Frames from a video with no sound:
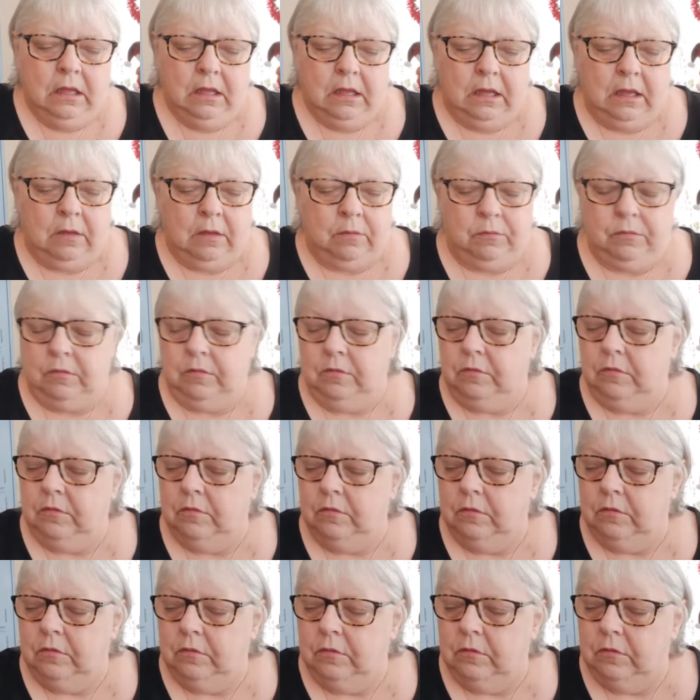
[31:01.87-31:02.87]
and
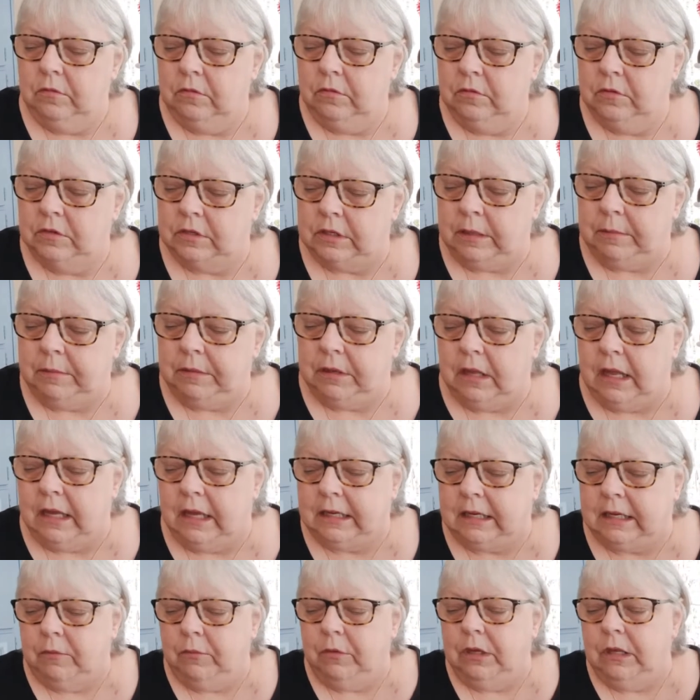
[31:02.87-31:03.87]
seemed to
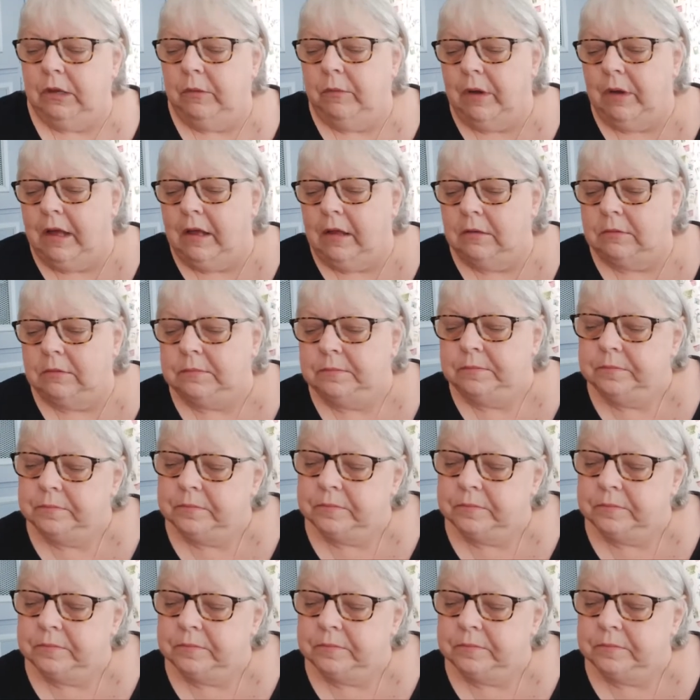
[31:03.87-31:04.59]
like it really well.